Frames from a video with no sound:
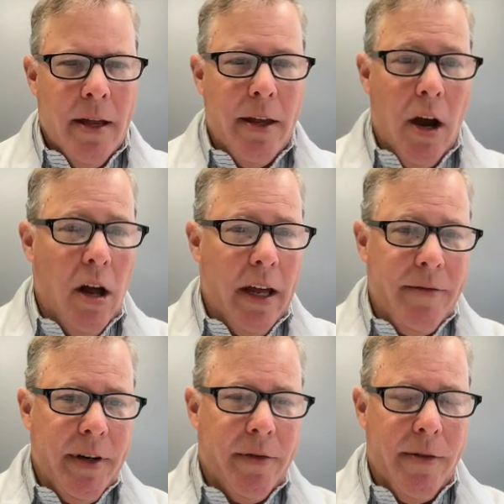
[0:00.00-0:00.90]
They all
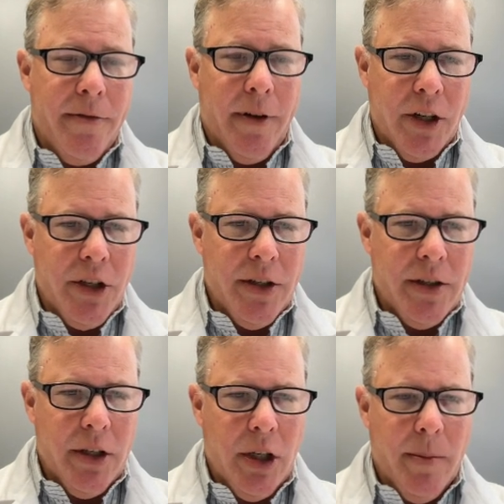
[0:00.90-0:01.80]
have different
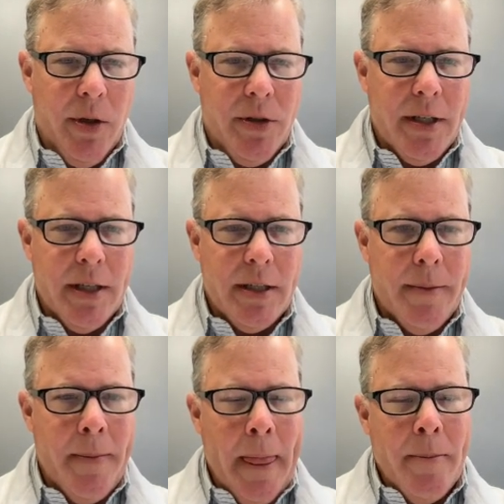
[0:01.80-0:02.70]
functions in the immune
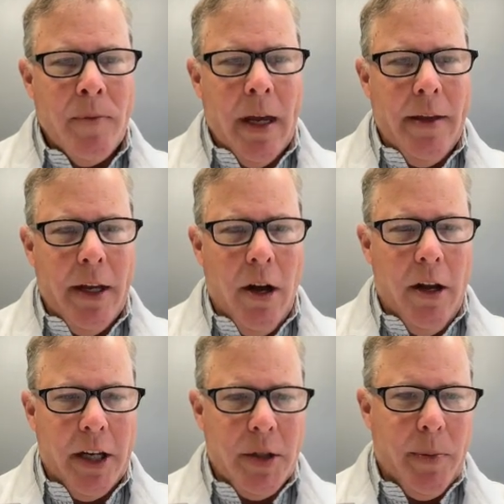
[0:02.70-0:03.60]
system, and they
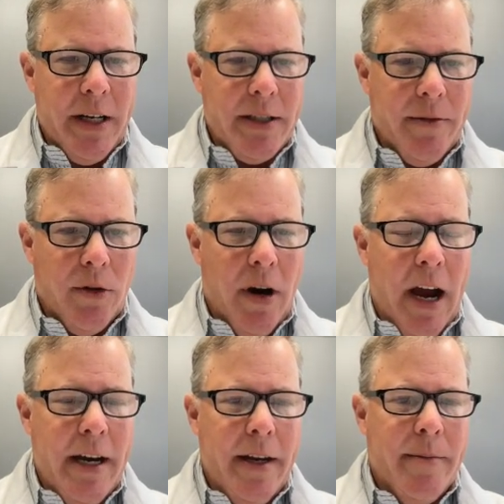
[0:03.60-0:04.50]
all express a
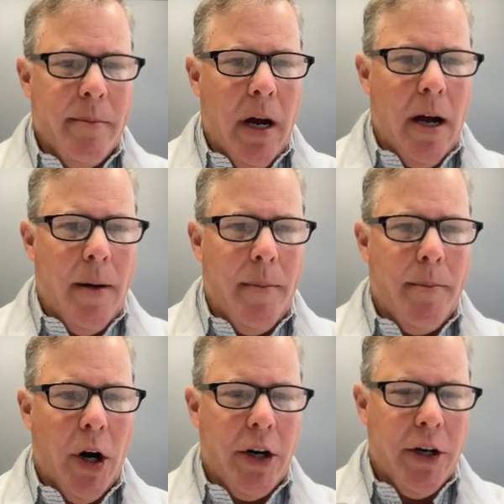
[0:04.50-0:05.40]
variety of
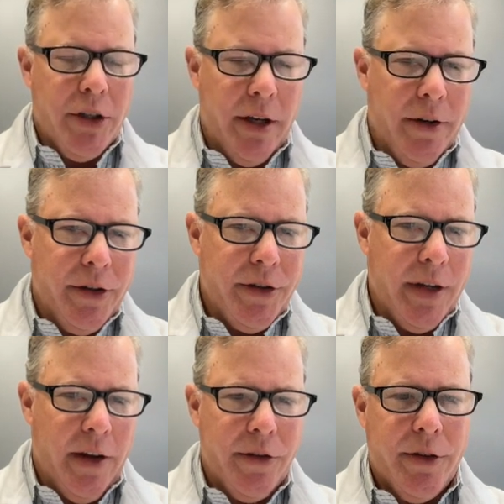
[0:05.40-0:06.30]
markers on their
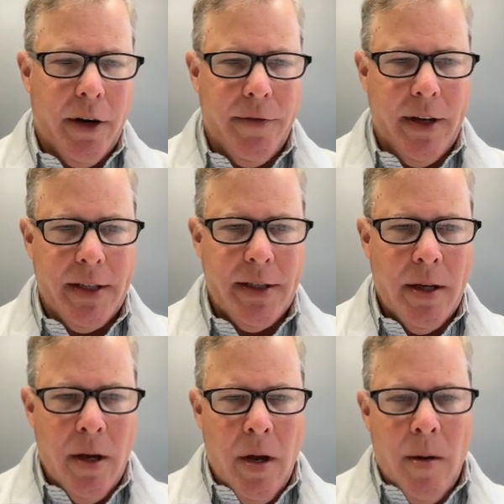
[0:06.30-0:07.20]
cell surface.
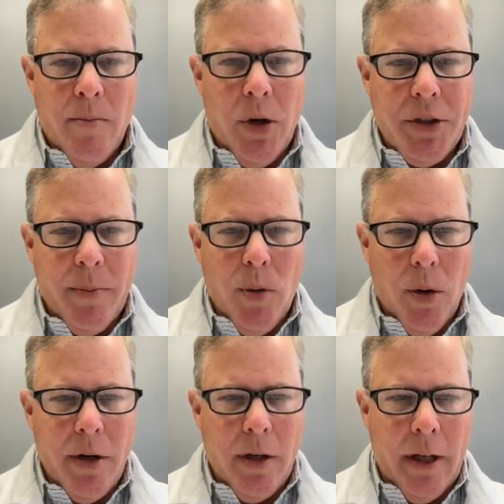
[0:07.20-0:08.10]
Most
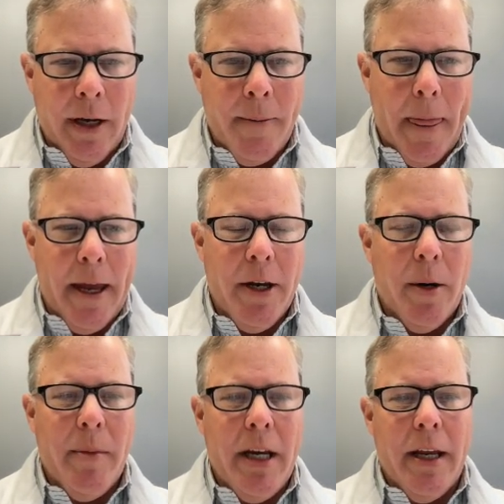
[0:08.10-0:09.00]
importantly, the
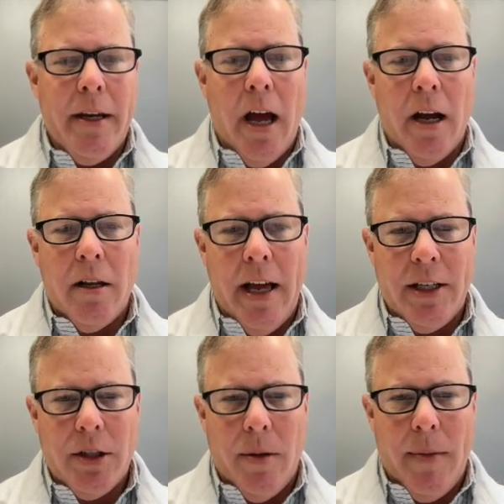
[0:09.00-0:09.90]
intermediate
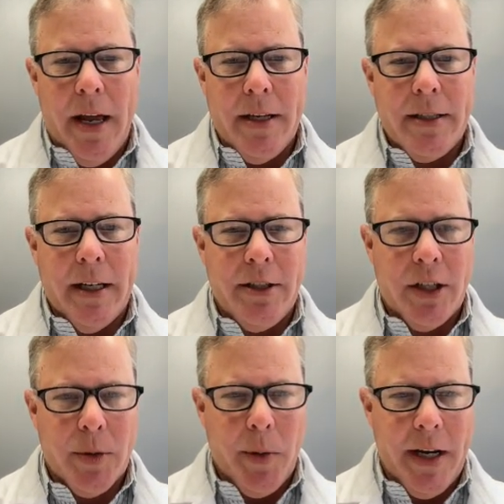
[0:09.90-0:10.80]
non-classical monocytes
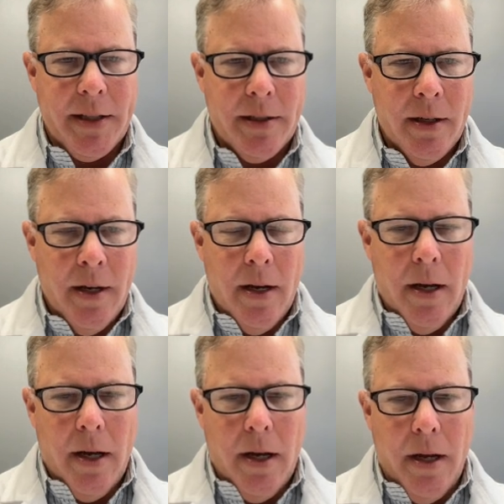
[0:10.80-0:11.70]
express
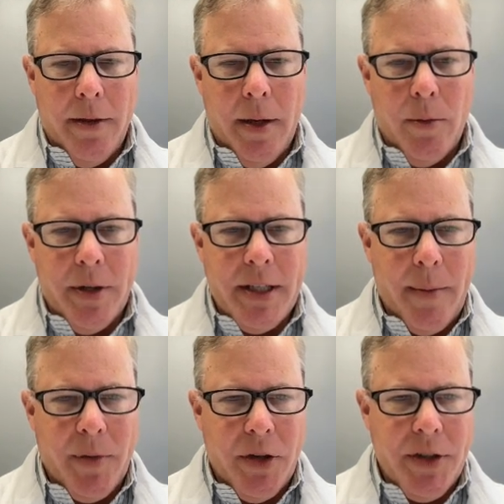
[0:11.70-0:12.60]
the
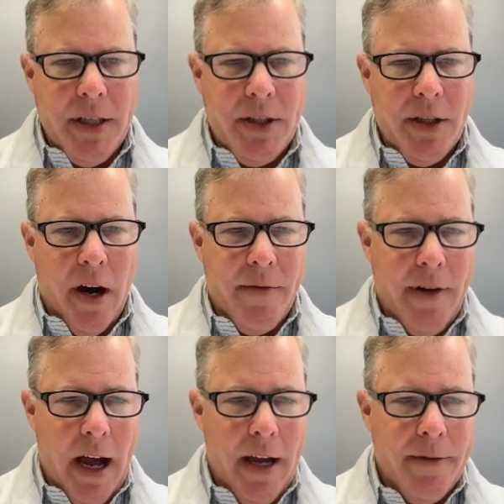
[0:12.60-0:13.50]
receptor
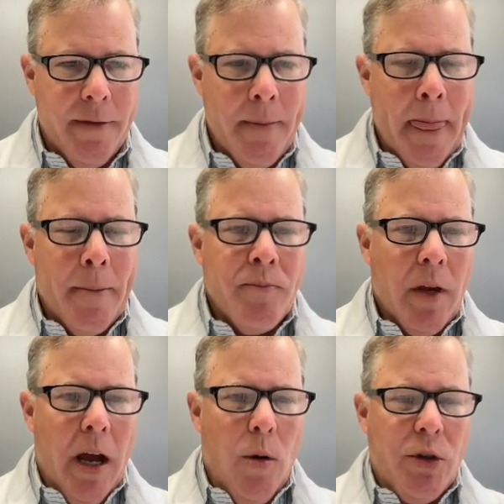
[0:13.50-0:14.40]
CCR5,
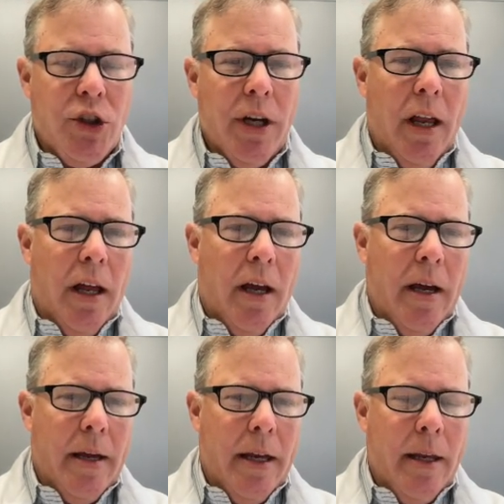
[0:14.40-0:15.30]
which
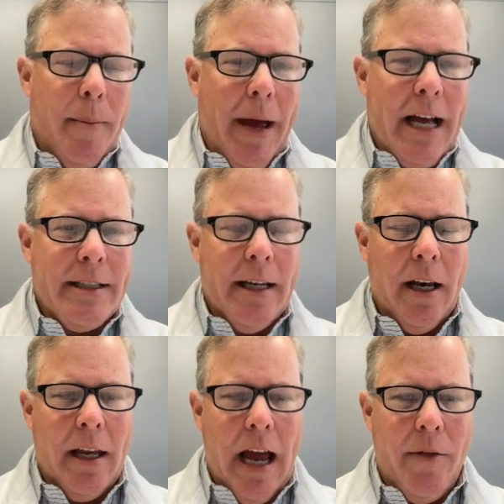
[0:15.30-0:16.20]
in the past had
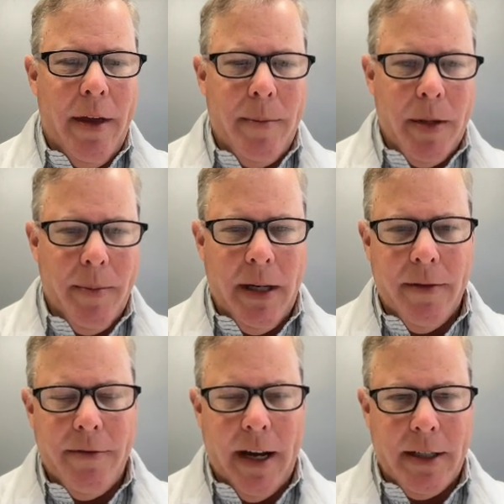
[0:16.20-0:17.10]
allowed them to be
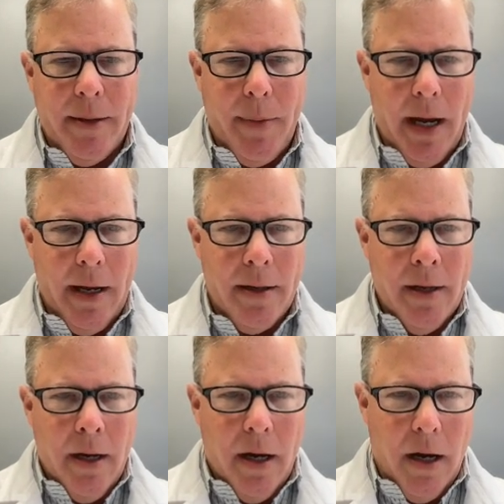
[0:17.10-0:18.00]
infected by
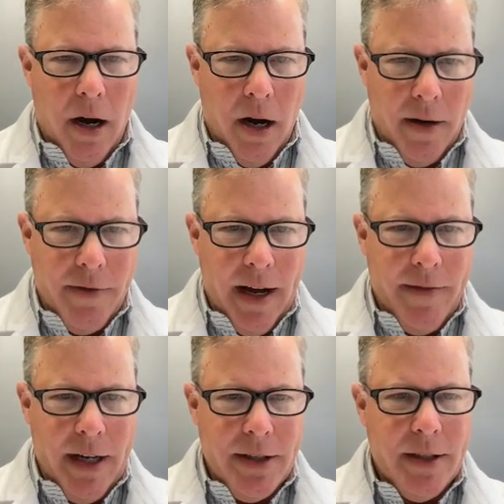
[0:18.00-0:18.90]
R5
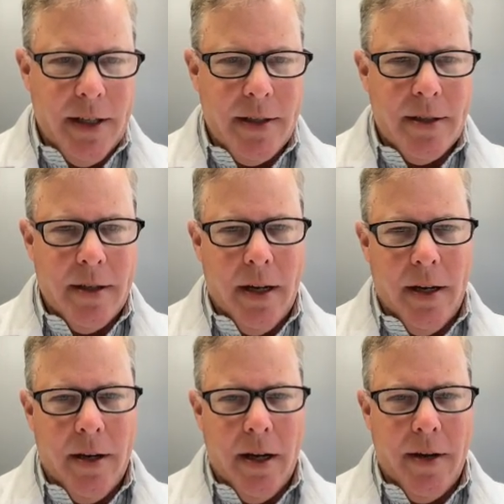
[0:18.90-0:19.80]
isolates
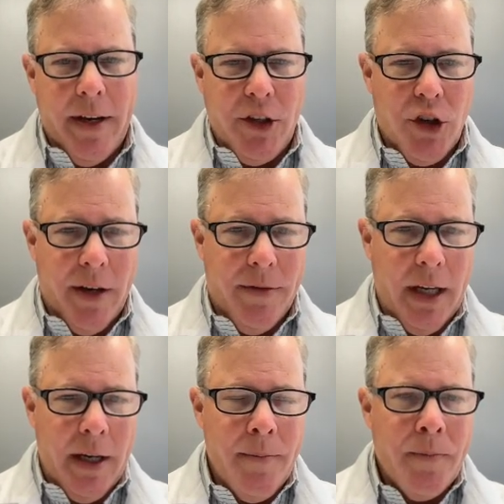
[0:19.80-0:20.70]
of
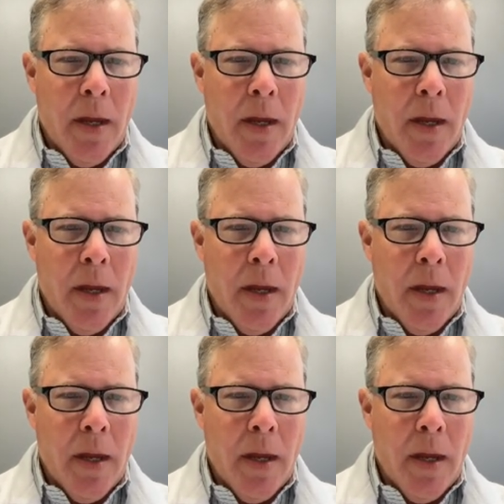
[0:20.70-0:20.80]
HIV.